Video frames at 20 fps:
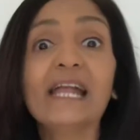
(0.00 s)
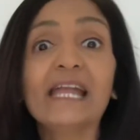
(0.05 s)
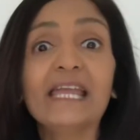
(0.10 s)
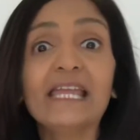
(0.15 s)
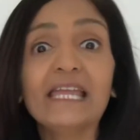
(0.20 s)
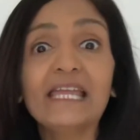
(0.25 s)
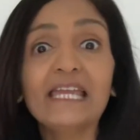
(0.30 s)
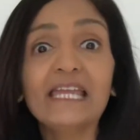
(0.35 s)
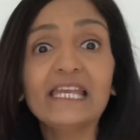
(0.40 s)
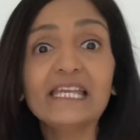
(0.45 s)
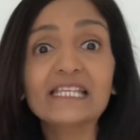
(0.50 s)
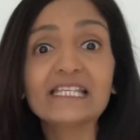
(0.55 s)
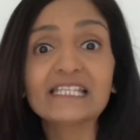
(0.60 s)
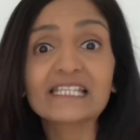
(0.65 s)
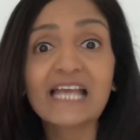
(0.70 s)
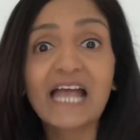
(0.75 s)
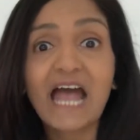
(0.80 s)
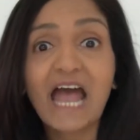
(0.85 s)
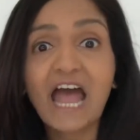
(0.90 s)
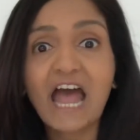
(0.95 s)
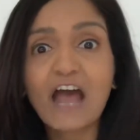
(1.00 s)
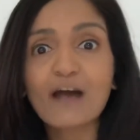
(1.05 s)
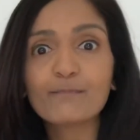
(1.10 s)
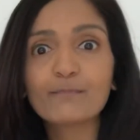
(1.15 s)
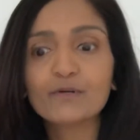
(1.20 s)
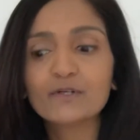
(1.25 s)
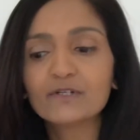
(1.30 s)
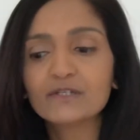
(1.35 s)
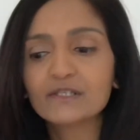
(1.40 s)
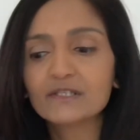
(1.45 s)
It
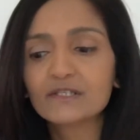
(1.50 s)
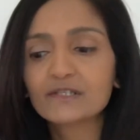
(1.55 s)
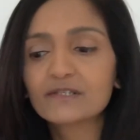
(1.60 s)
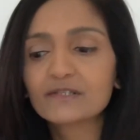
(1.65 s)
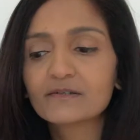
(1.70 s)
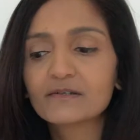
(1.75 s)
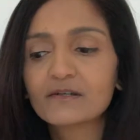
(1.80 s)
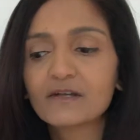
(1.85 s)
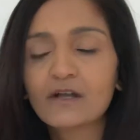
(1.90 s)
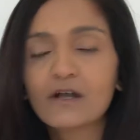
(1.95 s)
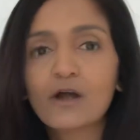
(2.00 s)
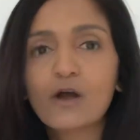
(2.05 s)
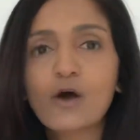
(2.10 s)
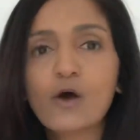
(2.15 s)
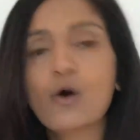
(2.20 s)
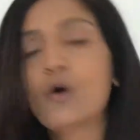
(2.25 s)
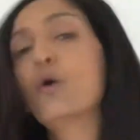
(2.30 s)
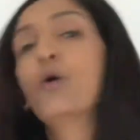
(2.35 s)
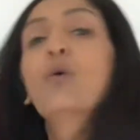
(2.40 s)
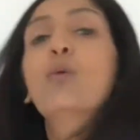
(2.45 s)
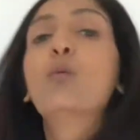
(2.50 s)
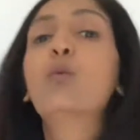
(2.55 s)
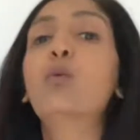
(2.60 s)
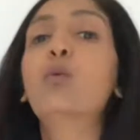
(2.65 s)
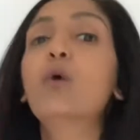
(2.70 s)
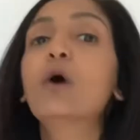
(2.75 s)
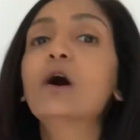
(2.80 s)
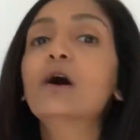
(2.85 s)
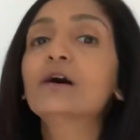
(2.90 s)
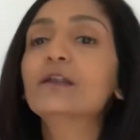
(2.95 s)
happened
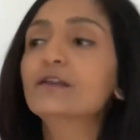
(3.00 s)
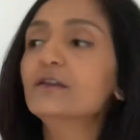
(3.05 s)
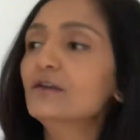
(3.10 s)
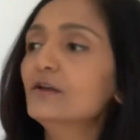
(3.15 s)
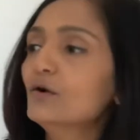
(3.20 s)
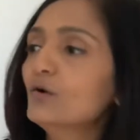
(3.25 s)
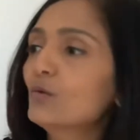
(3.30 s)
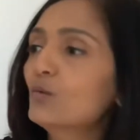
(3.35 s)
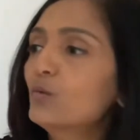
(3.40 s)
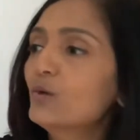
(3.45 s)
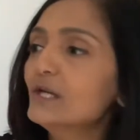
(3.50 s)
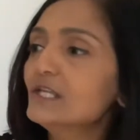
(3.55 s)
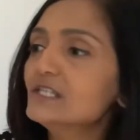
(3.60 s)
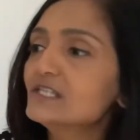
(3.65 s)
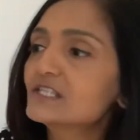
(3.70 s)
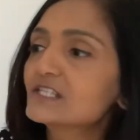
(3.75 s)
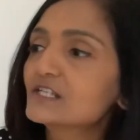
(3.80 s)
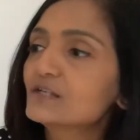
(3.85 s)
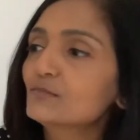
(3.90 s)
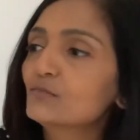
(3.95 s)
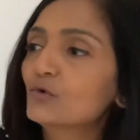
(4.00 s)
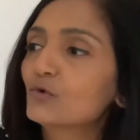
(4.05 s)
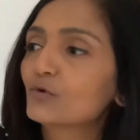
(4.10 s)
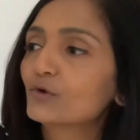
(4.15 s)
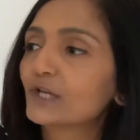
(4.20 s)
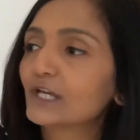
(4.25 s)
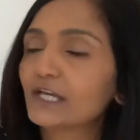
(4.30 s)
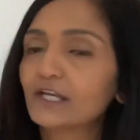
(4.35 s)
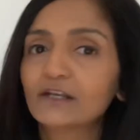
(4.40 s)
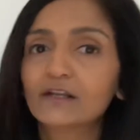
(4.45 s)
one winter
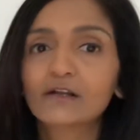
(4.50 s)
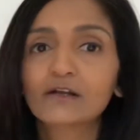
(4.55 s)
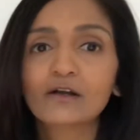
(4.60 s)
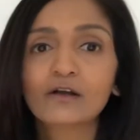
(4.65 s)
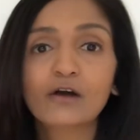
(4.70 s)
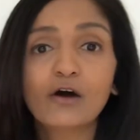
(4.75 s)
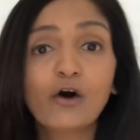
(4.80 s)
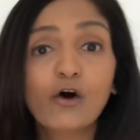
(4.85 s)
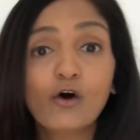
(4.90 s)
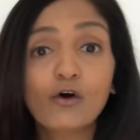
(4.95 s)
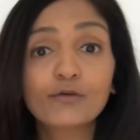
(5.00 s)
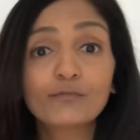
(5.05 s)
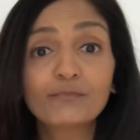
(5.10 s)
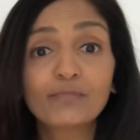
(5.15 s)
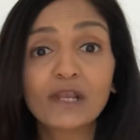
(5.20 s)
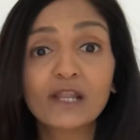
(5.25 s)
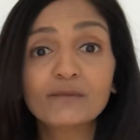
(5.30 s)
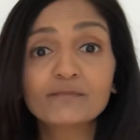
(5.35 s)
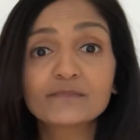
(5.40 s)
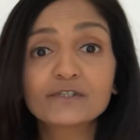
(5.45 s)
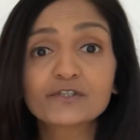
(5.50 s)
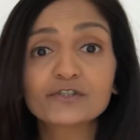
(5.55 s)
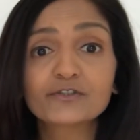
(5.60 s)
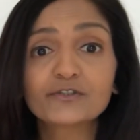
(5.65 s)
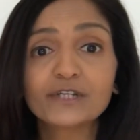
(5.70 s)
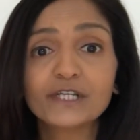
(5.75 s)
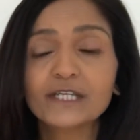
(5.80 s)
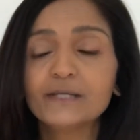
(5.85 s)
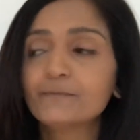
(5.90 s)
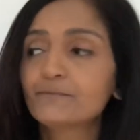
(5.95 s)
morning on Plum
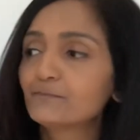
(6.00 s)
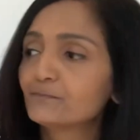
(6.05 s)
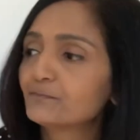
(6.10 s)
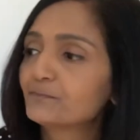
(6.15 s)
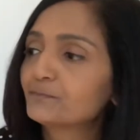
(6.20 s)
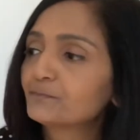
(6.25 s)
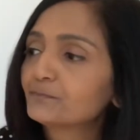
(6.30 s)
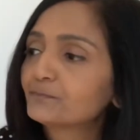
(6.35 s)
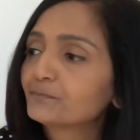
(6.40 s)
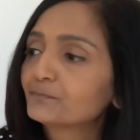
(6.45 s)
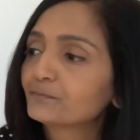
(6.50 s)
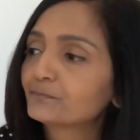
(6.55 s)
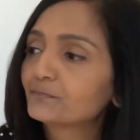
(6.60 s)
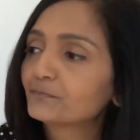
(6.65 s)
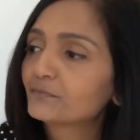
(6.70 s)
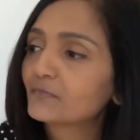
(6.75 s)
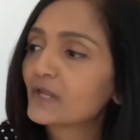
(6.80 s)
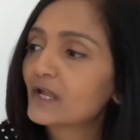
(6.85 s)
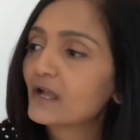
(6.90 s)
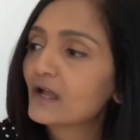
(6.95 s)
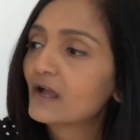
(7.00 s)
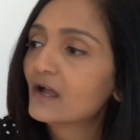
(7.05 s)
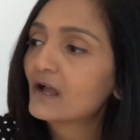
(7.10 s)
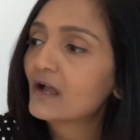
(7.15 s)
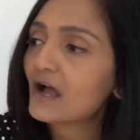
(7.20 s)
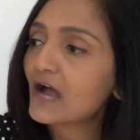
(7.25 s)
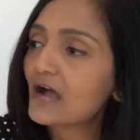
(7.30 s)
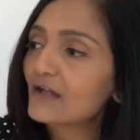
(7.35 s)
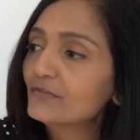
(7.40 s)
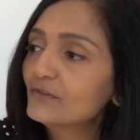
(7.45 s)
Street,
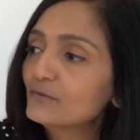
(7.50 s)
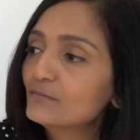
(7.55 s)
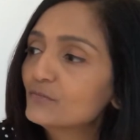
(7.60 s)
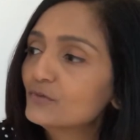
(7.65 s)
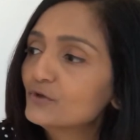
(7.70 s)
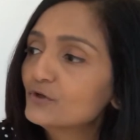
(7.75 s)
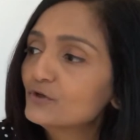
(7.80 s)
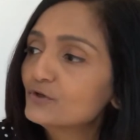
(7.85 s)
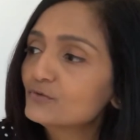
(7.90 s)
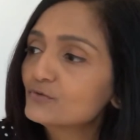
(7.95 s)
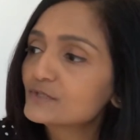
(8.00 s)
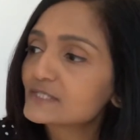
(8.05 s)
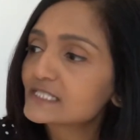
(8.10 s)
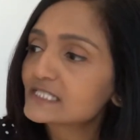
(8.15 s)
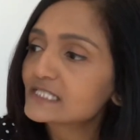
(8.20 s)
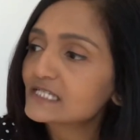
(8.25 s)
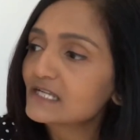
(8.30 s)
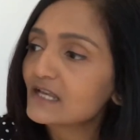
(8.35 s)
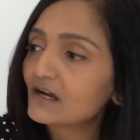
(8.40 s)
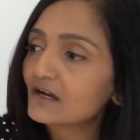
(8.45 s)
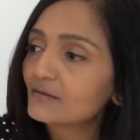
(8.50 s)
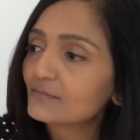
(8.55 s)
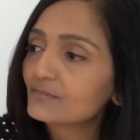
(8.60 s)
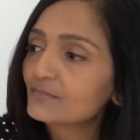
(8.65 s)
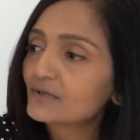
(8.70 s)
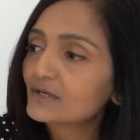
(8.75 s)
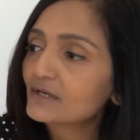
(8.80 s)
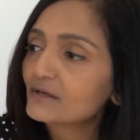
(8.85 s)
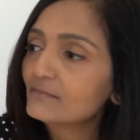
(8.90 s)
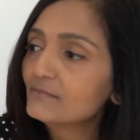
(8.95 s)
and the moon was still
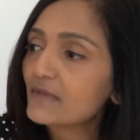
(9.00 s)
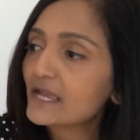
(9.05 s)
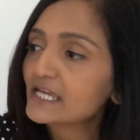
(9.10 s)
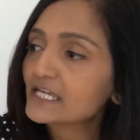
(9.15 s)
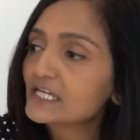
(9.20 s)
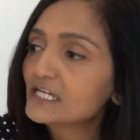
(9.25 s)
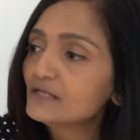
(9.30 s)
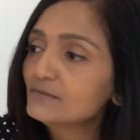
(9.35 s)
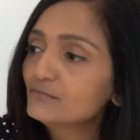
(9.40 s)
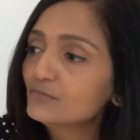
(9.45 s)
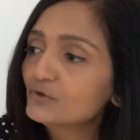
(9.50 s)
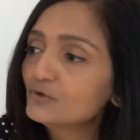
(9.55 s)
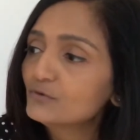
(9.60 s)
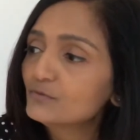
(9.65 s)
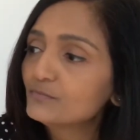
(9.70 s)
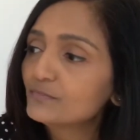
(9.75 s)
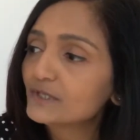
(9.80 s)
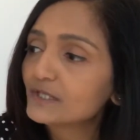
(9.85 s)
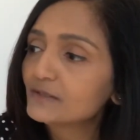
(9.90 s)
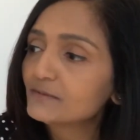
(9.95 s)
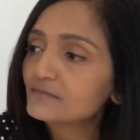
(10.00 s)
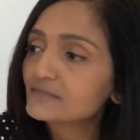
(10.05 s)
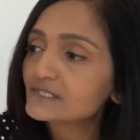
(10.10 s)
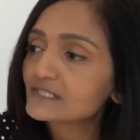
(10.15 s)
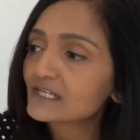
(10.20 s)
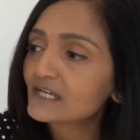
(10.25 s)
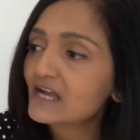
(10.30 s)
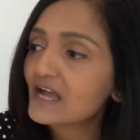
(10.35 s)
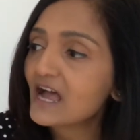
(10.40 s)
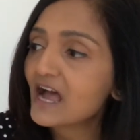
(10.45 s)
up, making moonbeams
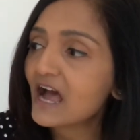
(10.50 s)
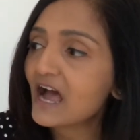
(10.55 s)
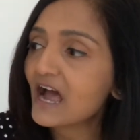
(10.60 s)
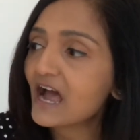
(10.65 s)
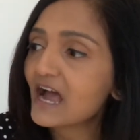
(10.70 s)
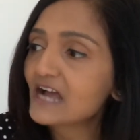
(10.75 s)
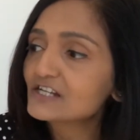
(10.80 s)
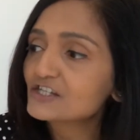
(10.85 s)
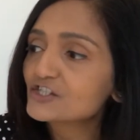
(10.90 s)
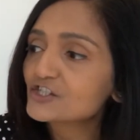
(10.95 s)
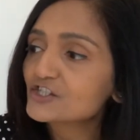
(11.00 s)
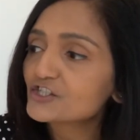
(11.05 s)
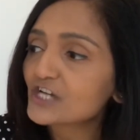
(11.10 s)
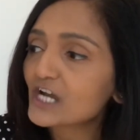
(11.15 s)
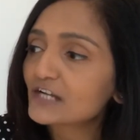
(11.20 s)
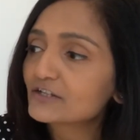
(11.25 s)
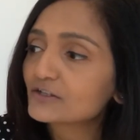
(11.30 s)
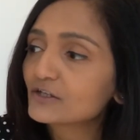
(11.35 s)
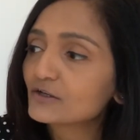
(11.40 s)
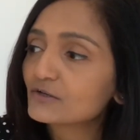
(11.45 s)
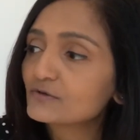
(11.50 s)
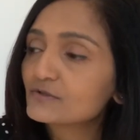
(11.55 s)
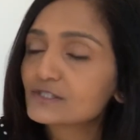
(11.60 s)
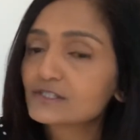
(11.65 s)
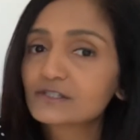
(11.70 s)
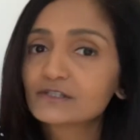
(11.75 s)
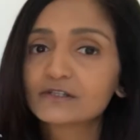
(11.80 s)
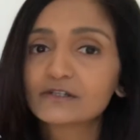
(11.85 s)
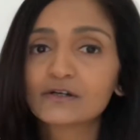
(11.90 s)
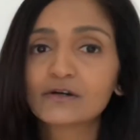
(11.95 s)
and shadows
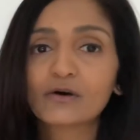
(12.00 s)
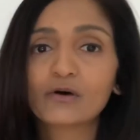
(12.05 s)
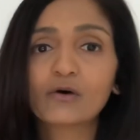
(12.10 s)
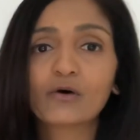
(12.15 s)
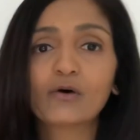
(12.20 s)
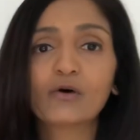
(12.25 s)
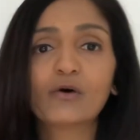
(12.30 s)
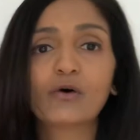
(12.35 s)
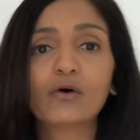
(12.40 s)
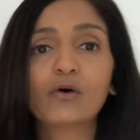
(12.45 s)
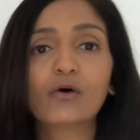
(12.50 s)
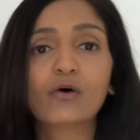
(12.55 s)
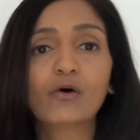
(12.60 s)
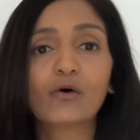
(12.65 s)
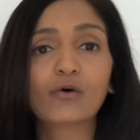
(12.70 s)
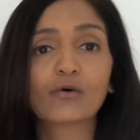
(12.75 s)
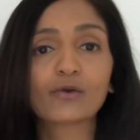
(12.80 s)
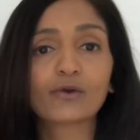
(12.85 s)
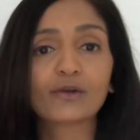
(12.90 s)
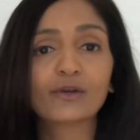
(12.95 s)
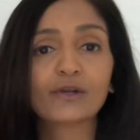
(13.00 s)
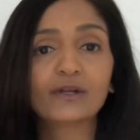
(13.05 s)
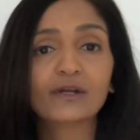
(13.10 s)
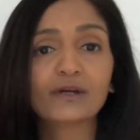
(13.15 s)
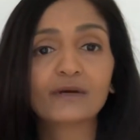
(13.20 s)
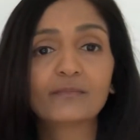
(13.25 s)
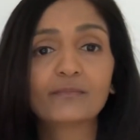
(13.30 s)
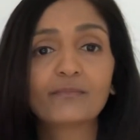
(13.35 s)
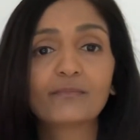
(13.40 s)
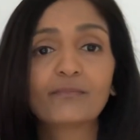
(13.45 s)
on
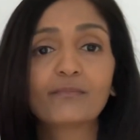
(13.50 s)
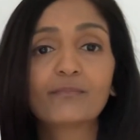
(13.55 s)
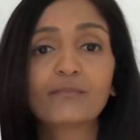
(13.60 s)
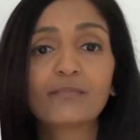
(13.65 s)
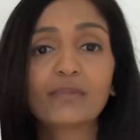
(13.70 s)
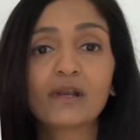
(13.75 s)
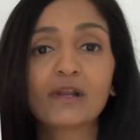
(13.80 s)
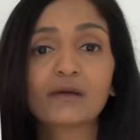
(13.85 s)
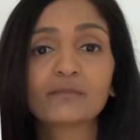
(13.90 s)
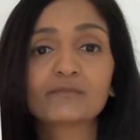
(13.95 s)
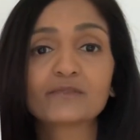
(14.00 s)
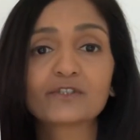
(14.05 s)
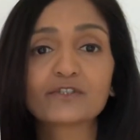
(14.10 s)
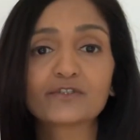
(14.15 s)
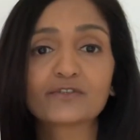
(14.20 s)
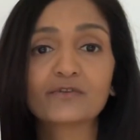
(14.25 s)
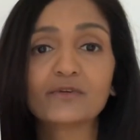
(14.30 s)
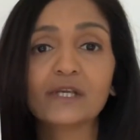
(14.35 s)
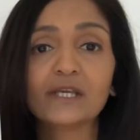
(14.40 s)
Plum Street.